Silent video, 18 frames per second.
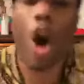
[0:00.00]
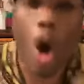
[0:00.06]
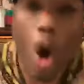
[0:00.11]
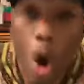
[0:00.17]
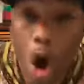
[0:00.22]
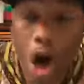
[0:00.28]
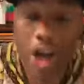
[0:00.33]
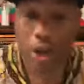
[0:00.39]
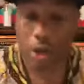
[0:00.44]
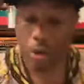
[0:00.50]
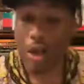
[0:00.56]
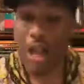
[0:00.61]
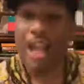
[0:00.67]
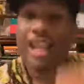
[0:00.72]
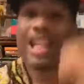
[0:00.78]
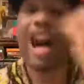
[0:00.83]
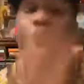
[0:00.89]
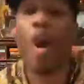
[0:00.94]
oil.
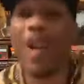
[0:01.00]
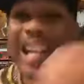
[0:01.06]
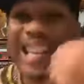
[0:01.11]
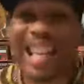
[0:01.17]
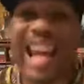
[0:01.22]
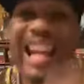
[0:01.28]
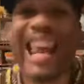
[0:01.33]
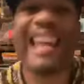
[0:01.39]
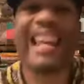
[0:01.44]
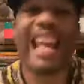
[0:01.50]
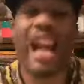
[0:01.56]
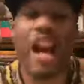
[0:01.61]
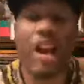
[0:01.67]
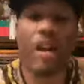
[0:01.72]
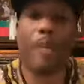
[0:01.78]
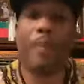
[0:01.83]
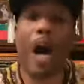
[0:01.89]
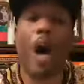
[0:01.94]
The only thing they cared
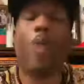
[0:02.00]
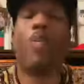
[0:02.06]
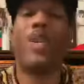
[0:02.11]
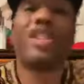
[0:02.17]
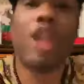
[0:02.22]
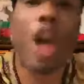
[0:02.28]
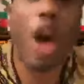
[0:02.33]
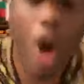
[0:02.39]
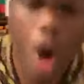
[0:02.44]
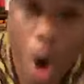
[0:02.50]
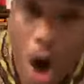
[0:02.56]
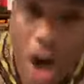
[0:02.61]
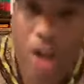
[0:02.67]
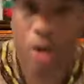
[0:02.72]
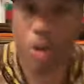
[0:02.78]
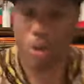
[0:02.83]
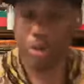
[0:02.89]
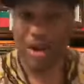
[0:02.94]
about was the
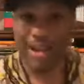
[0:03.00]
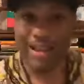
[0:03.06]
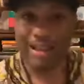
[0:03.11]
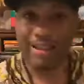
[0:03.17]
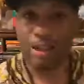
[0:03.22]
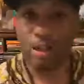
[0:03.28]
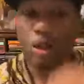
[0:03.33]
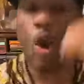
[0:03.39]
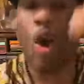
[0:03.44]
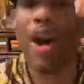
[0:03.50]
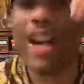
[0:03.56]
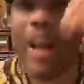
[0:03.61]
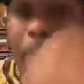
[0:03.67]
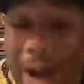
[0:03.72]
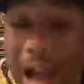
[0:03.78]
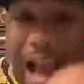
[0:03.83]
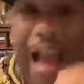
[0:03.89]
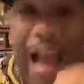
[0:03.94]
oil during the
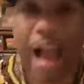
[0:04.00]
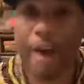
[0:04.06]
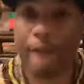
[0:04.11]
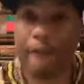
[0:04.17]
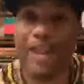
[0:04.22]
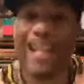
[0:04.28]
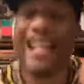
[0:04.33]
Biafran